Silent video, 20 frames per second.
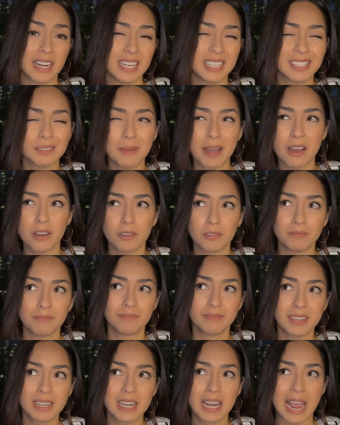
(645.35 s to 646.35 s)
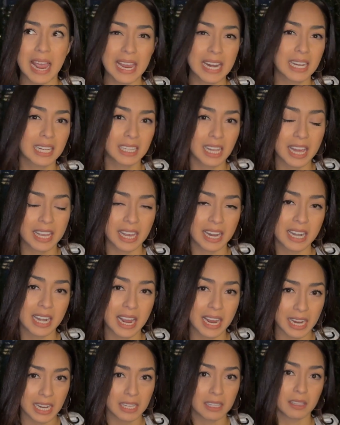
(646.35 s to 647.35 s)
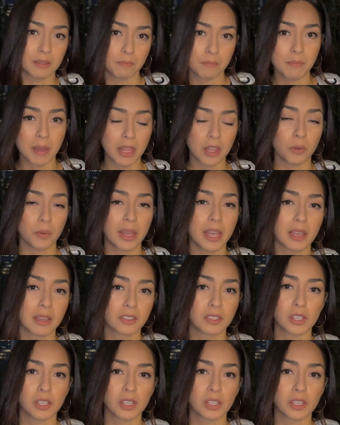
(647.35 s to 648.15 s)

It's about 8 o'clock at night, by the way.